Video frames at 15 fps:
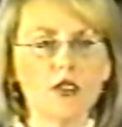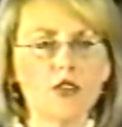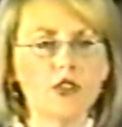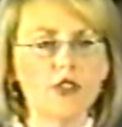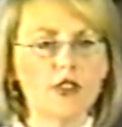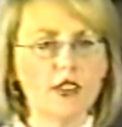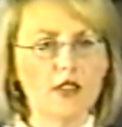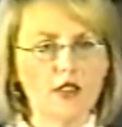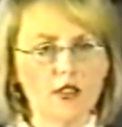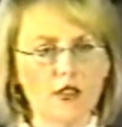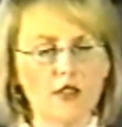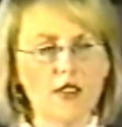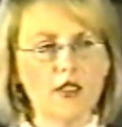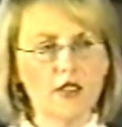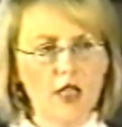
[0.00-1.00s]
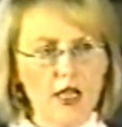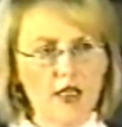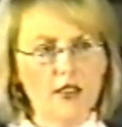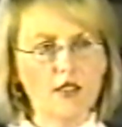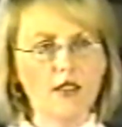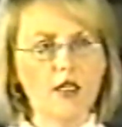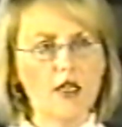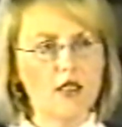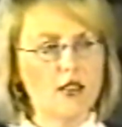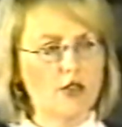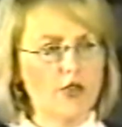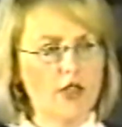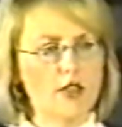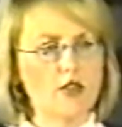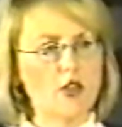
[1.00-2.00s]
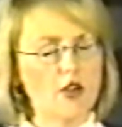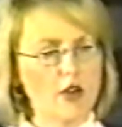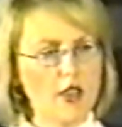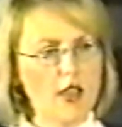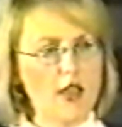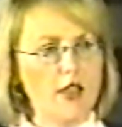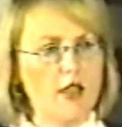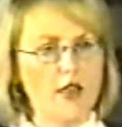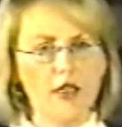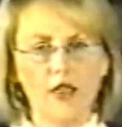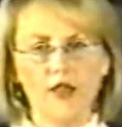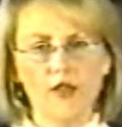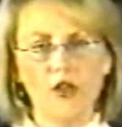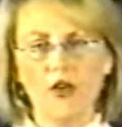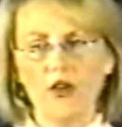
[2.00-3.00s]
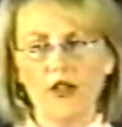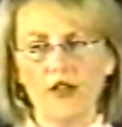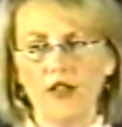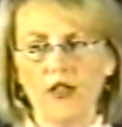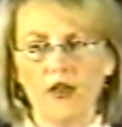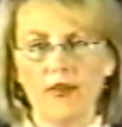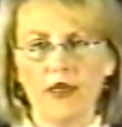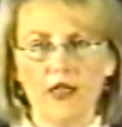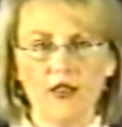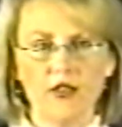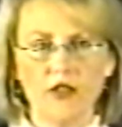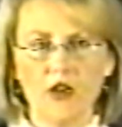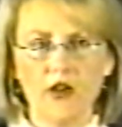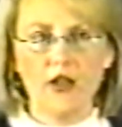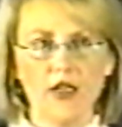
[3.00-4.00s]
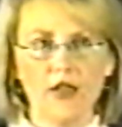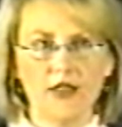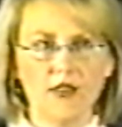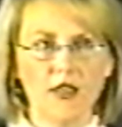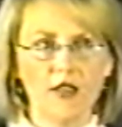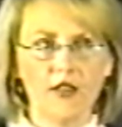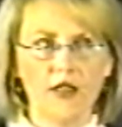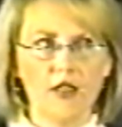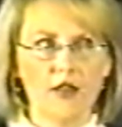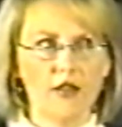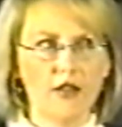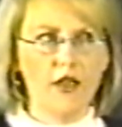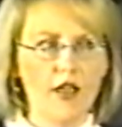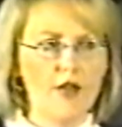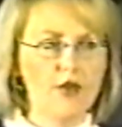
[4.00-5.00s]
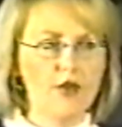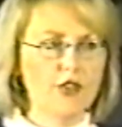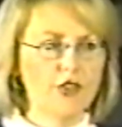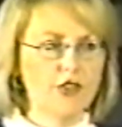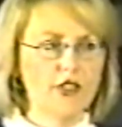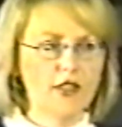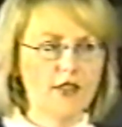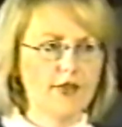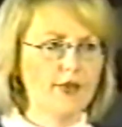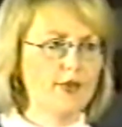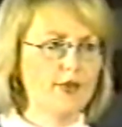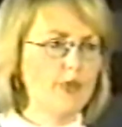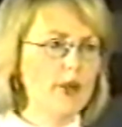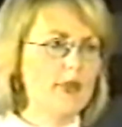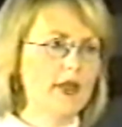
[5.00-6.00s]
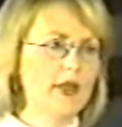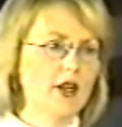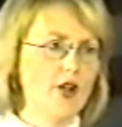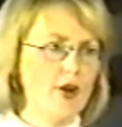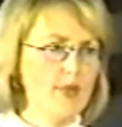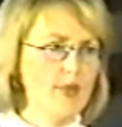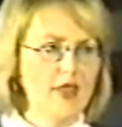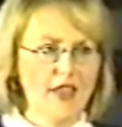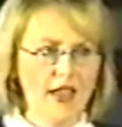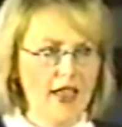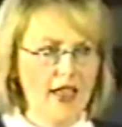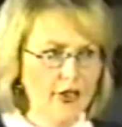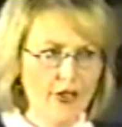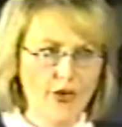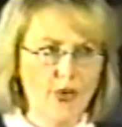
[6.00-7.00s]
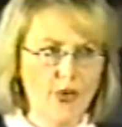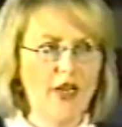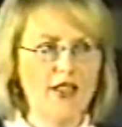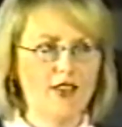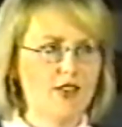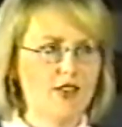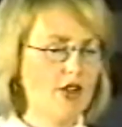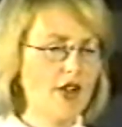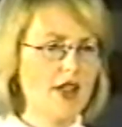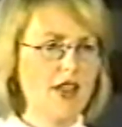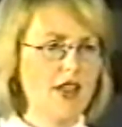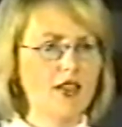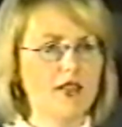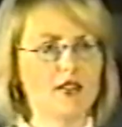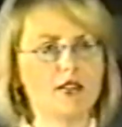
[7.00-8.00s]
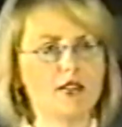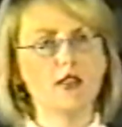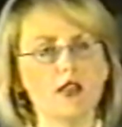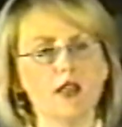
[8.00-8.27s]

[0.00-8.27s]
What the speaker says: She said, "This is a classic case of SRA." I had no idea. I mean, SRA, is that like an Irish Republican Army thing? I don't know what SRA is.